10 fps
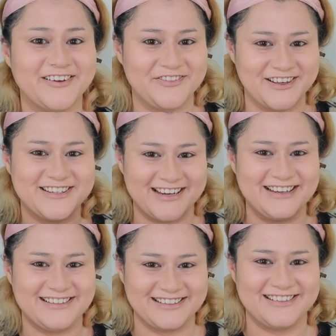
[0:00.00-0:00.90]
It feels
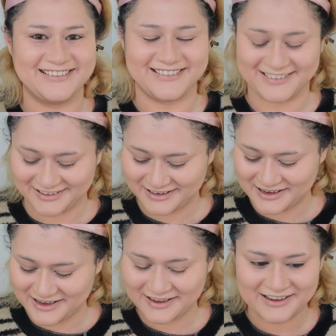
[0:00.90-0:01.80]
nice to just
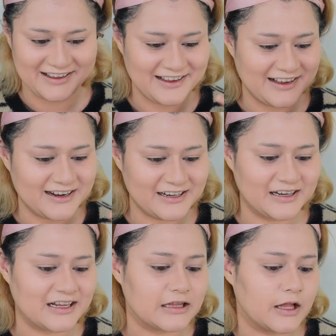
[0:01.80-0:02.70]

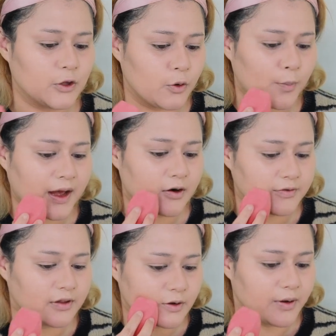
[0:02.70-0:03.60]
get that little powder
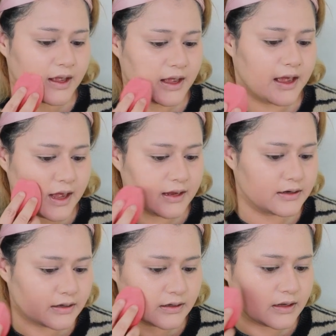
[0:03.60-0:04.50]
feeling away.
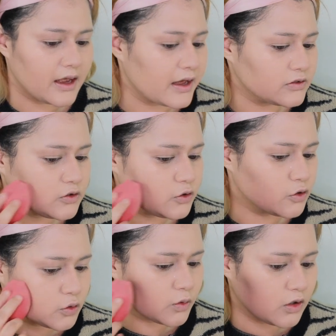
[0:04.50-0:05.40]
And as
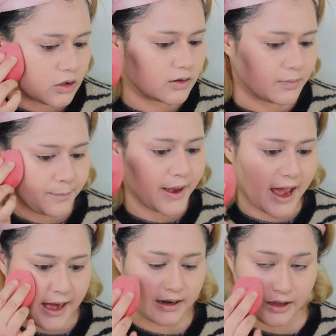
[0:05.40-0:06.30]
usual,
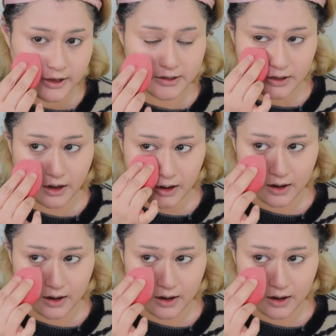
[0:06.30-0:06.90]
pat it